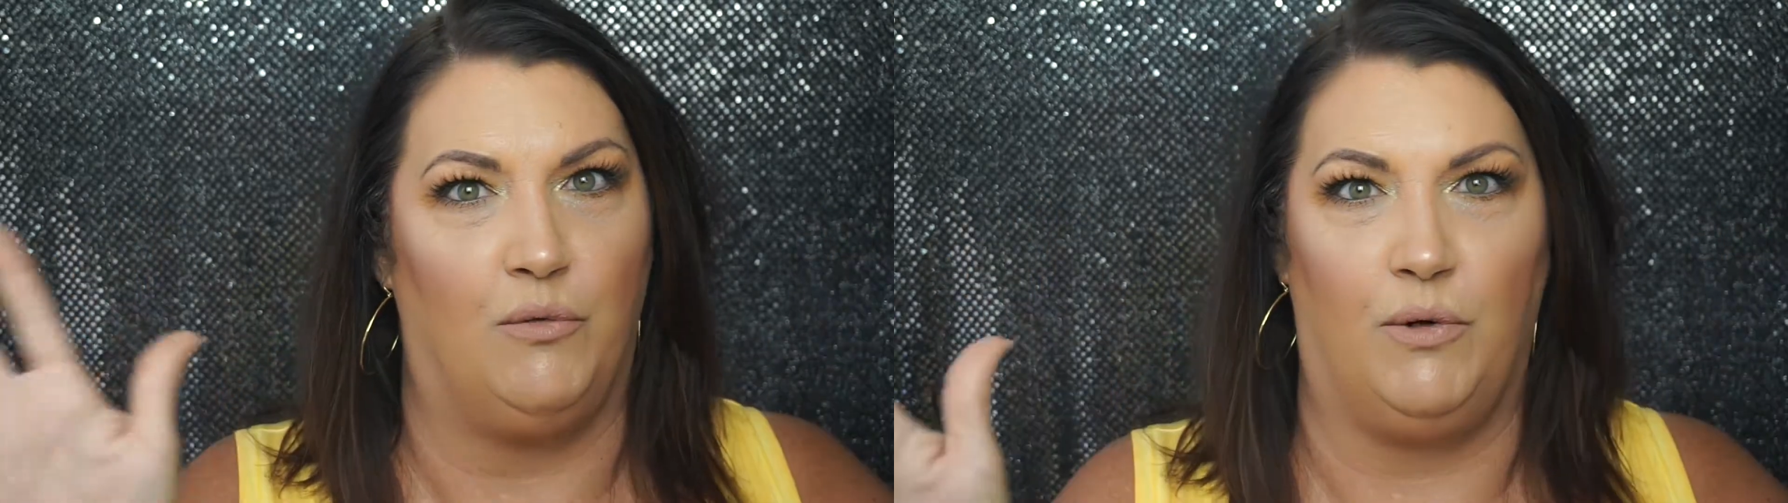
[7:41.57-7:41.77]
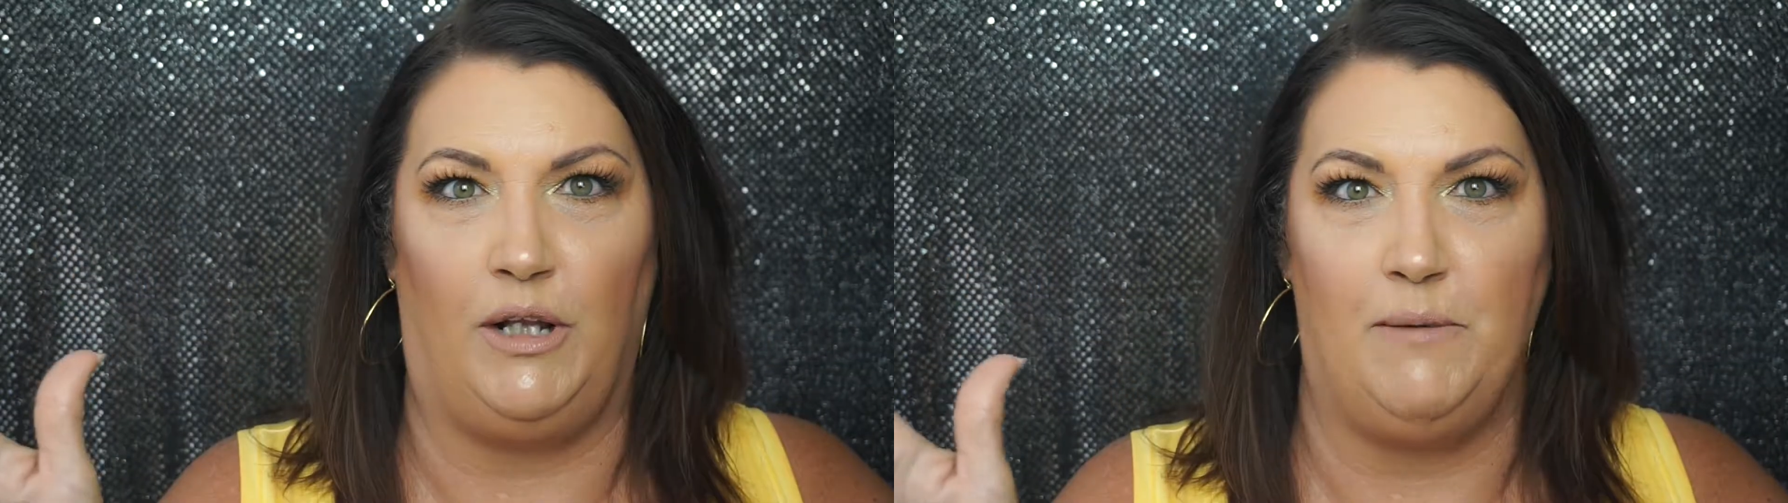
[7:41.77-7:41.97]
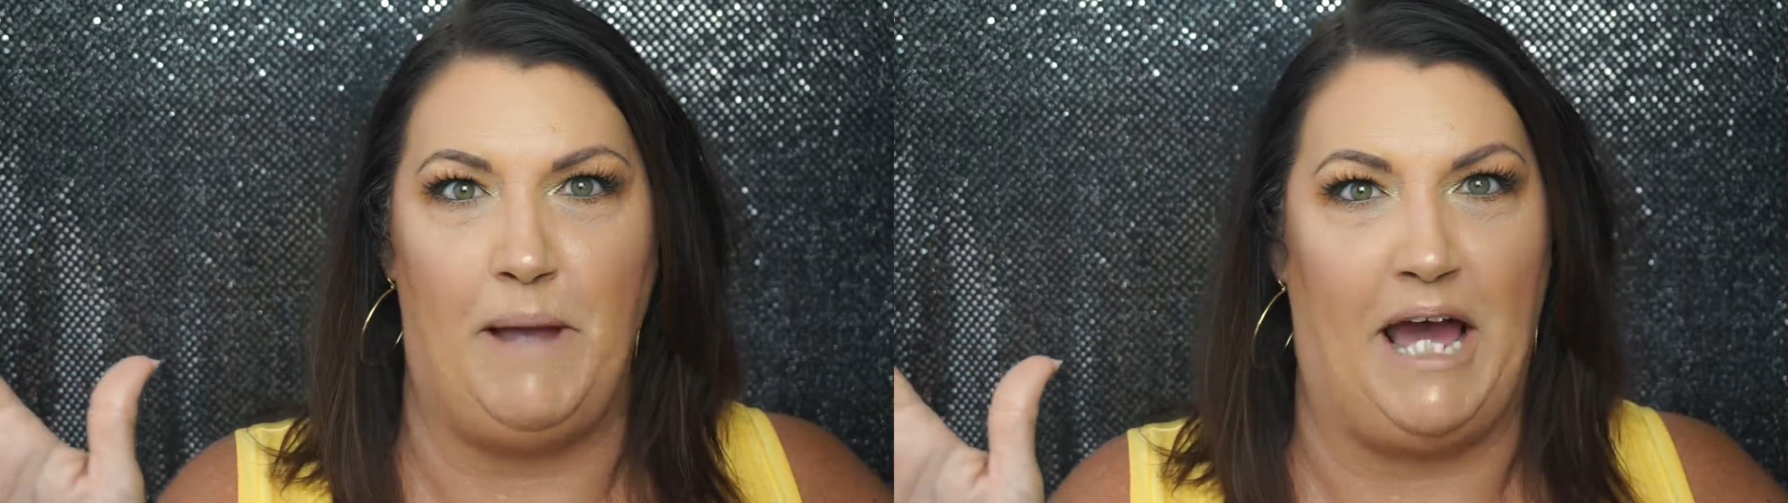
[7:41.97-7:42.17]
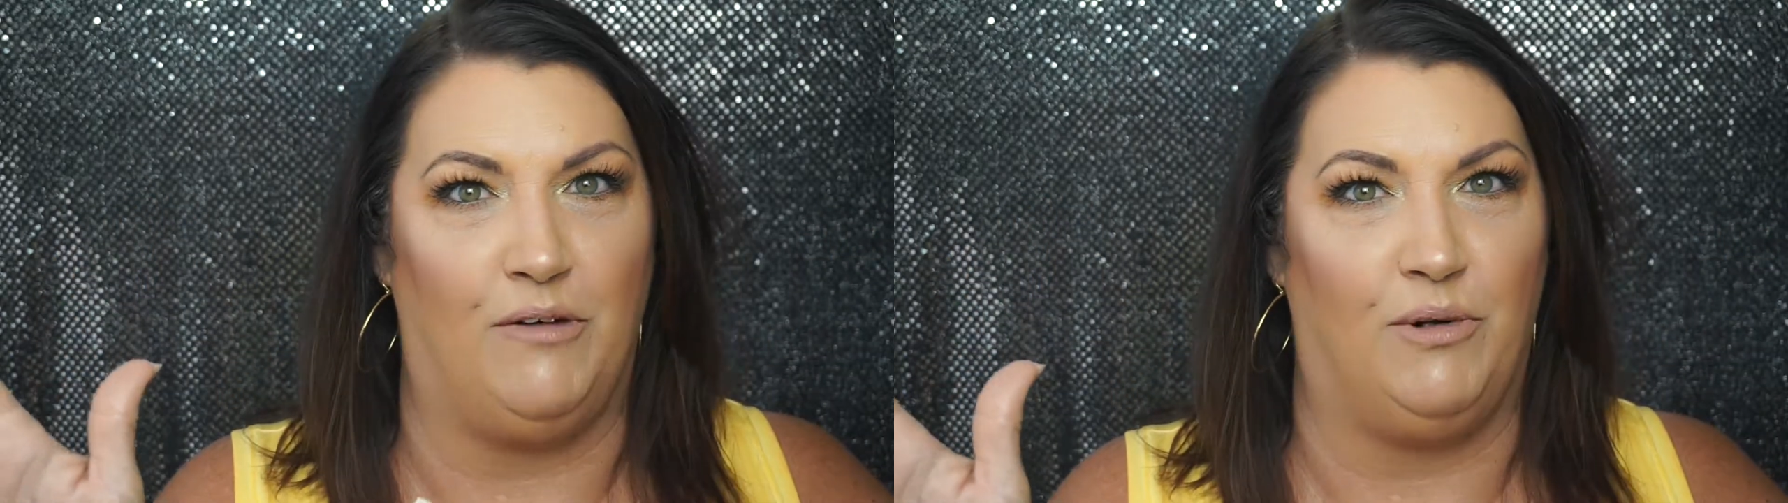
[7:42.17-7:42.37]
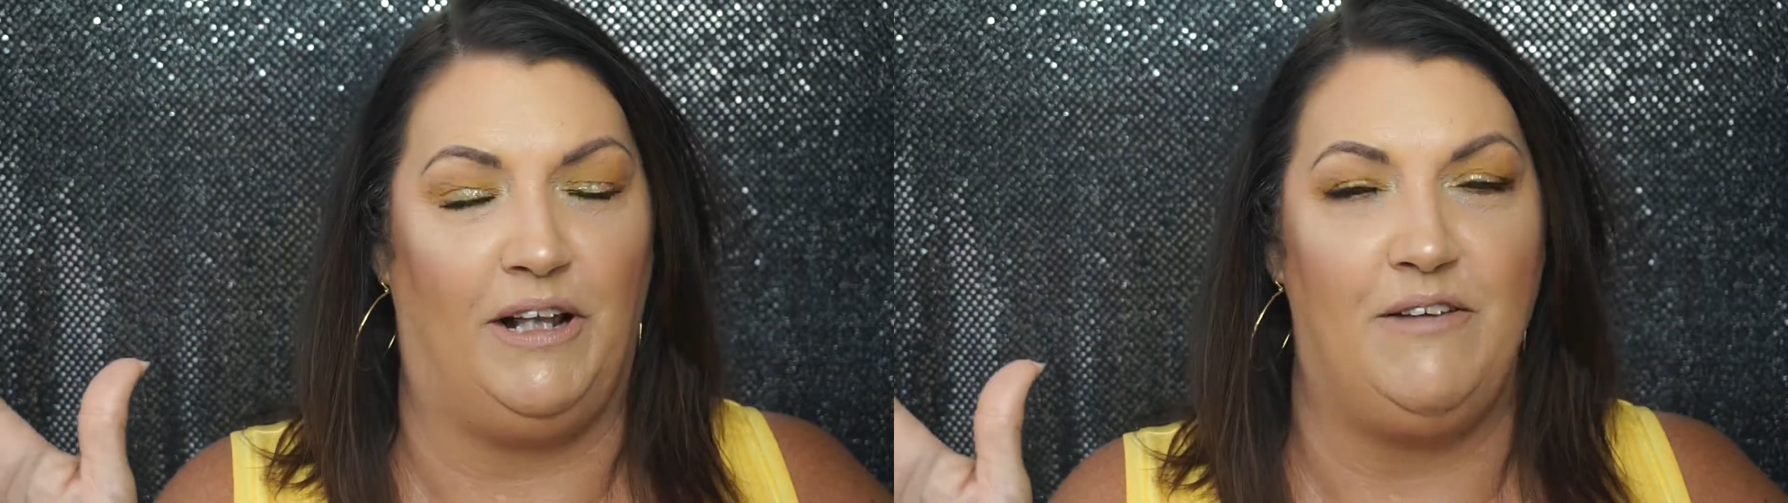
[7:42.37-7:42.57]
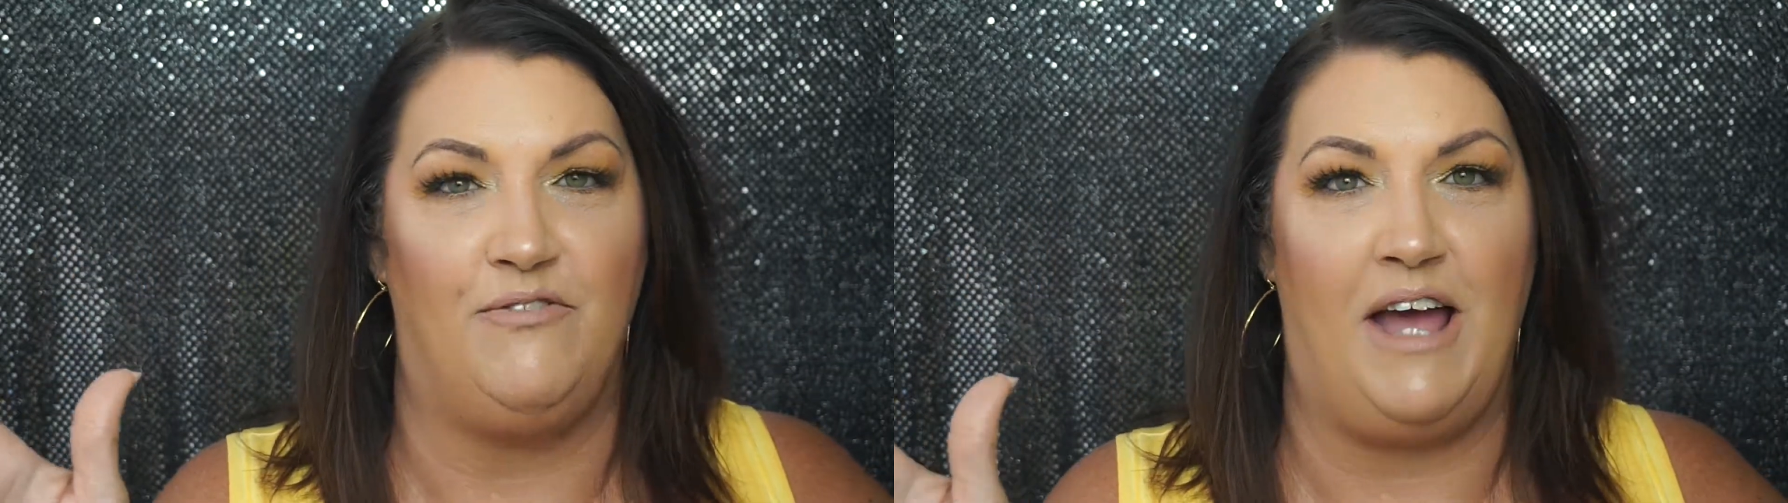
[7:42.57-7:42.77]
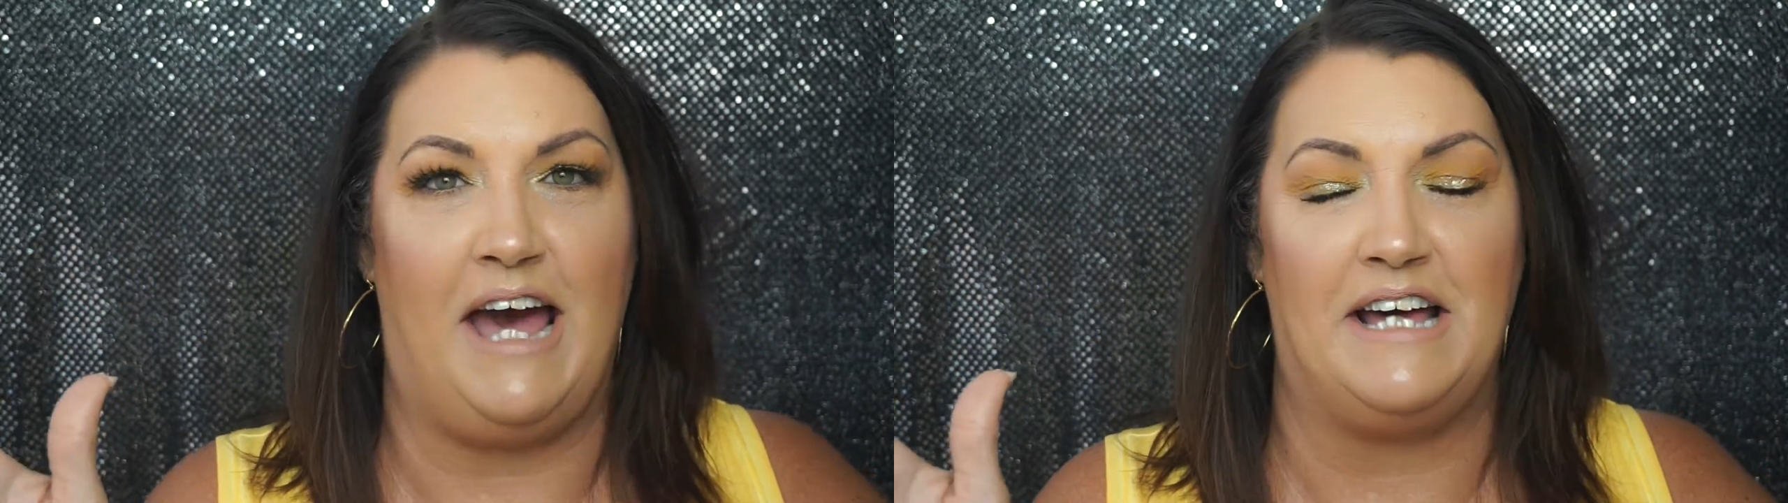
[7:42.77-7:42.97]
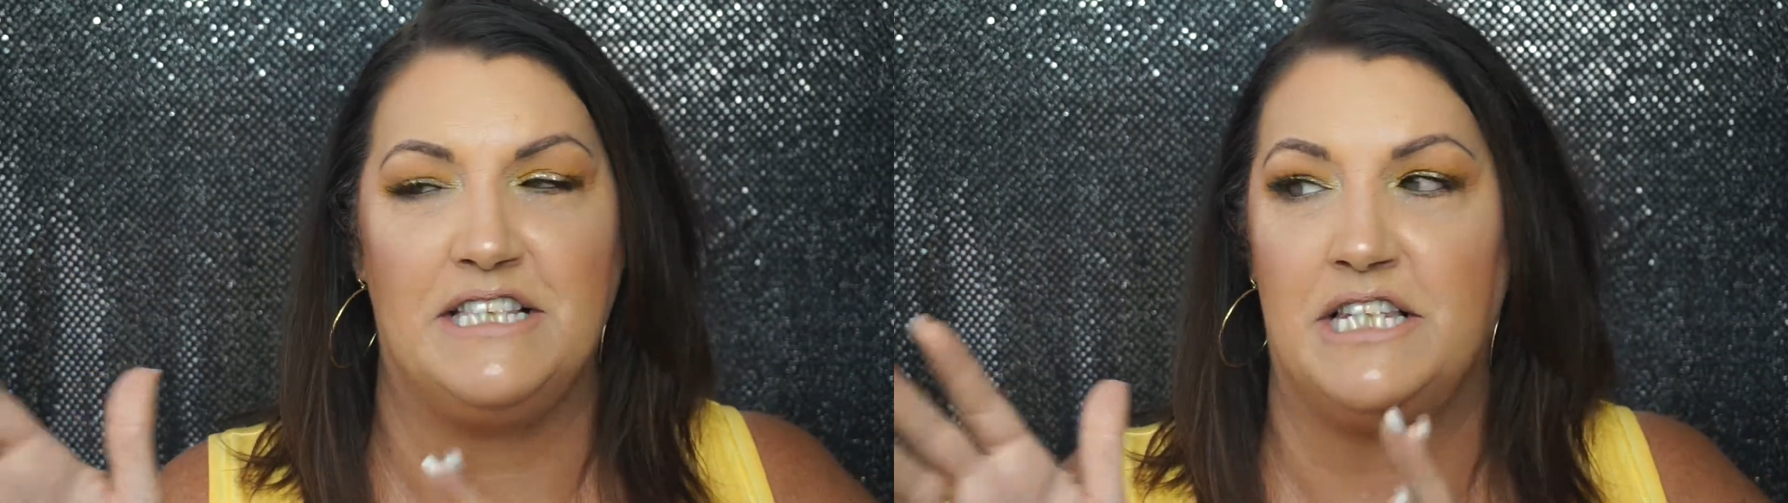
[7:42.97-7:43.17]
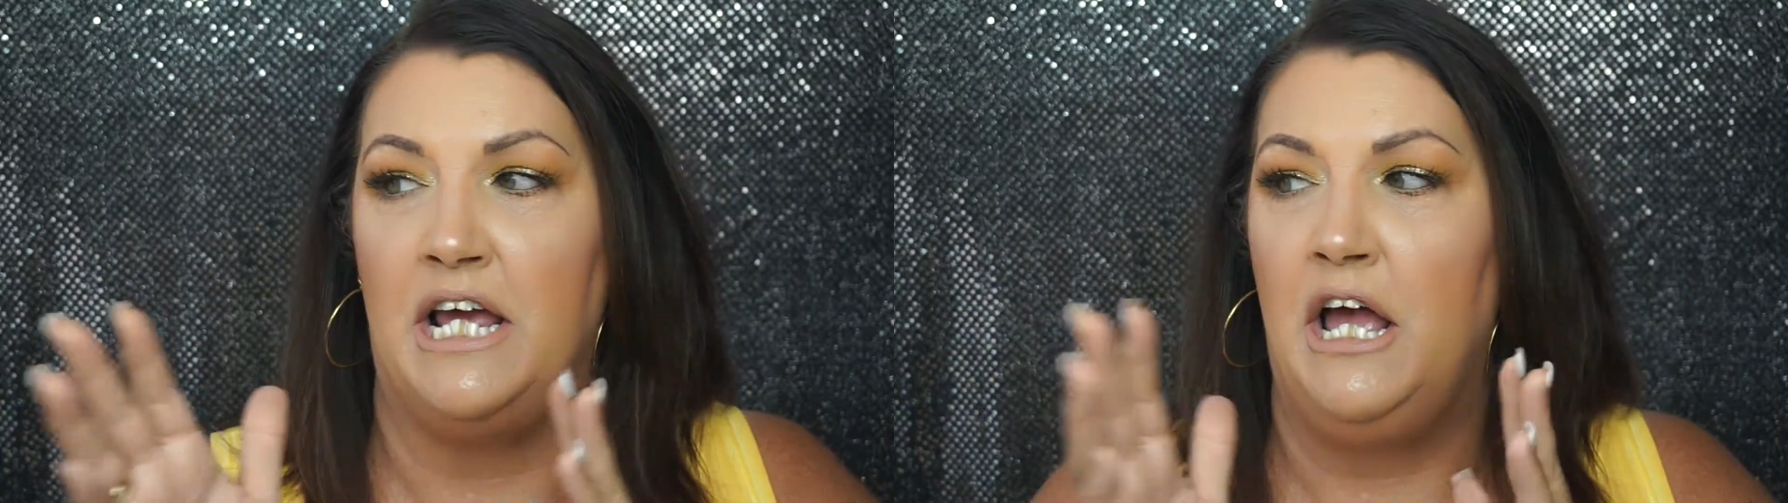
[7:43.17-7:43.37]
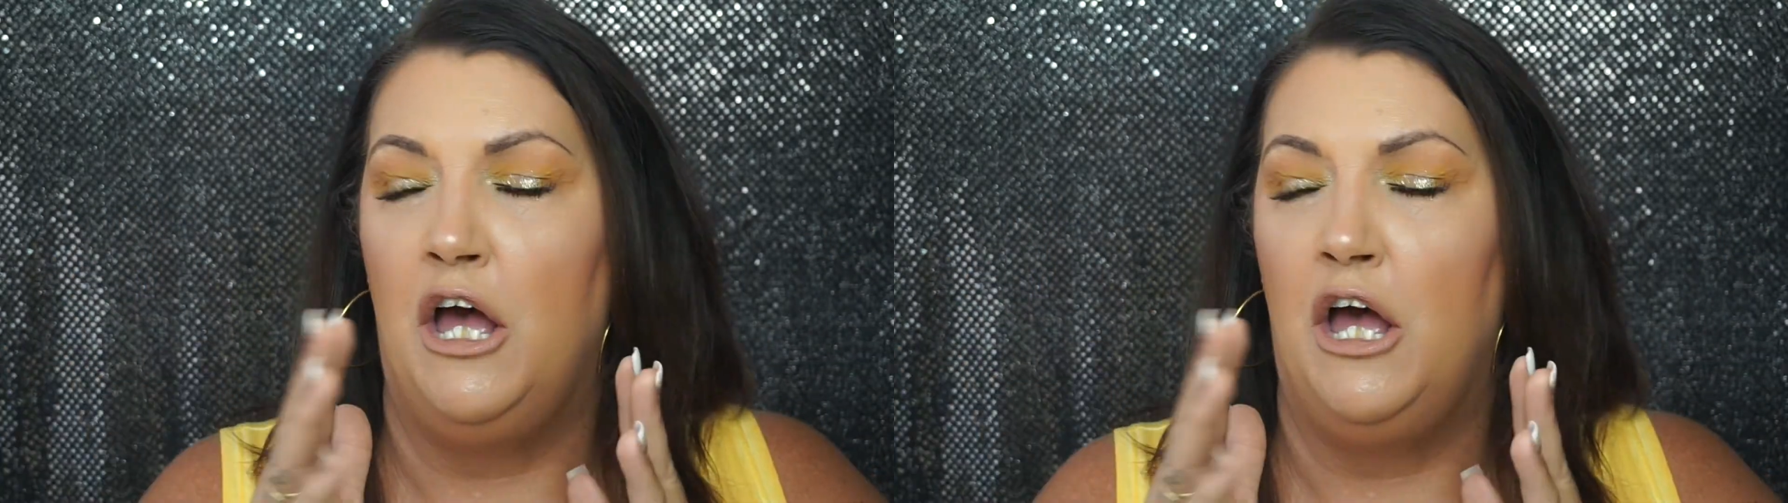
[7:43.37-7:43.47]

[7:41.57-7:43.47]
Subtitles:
really bad really fast.